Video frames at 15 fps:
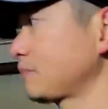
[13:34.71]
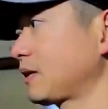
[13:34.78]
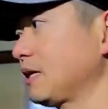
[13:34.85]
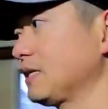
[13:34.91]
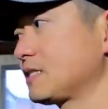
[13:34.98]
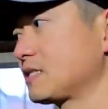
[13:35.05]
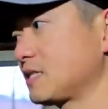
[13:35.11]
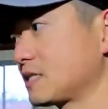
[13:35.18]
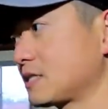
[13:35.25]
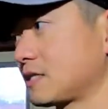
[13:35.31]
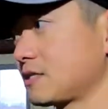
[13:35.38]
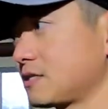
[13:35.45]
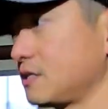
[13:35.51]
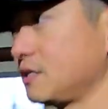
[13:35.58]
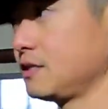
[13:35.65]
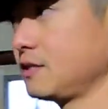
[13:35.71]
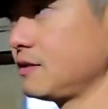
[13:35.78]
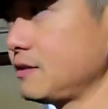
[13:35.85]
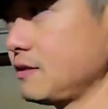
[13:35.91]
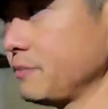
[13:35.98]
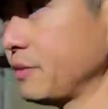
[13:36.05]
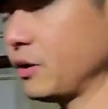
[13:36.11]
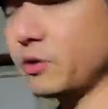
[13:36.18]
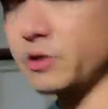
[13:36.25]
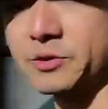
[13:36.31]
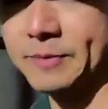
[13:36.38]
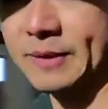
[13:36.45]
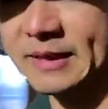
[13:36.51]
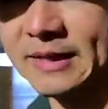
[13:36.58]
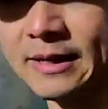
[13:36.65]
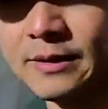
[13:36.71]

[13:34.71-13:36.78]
It's just the mower's been